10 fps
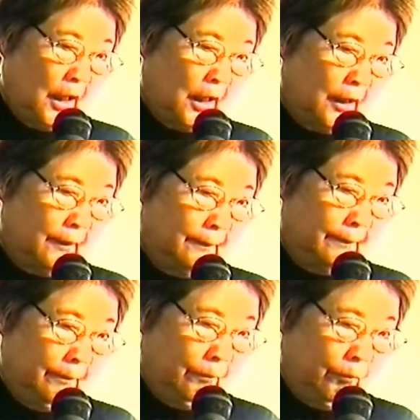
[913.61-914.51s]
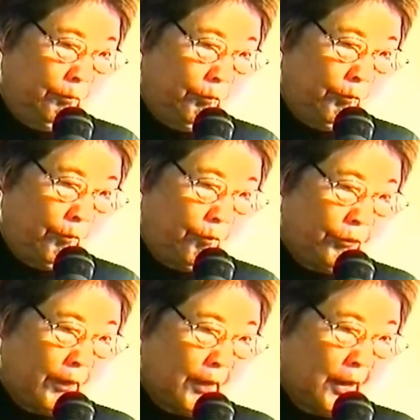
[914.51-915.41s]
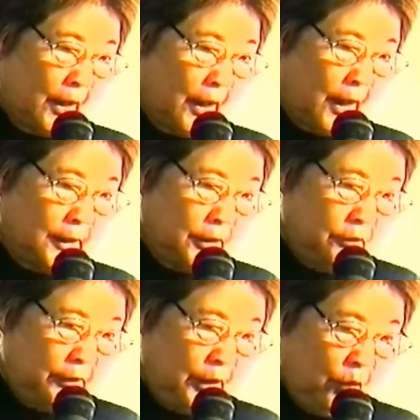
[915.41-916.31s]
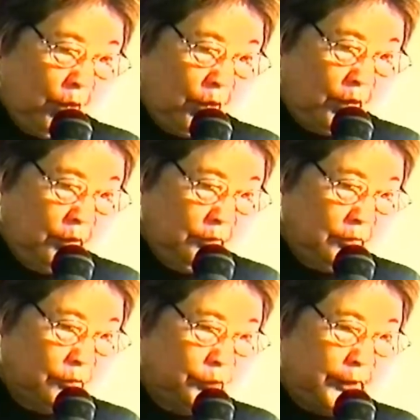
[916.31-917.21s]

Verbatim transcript: Um, as you recall,